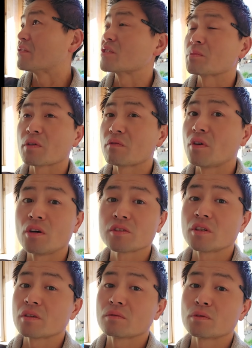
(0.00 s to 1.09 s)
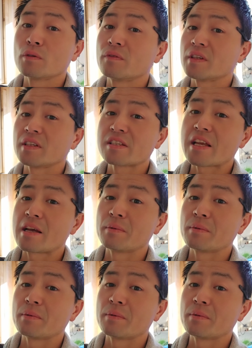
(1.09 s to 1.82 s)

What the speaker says: if something falls on the roof and it's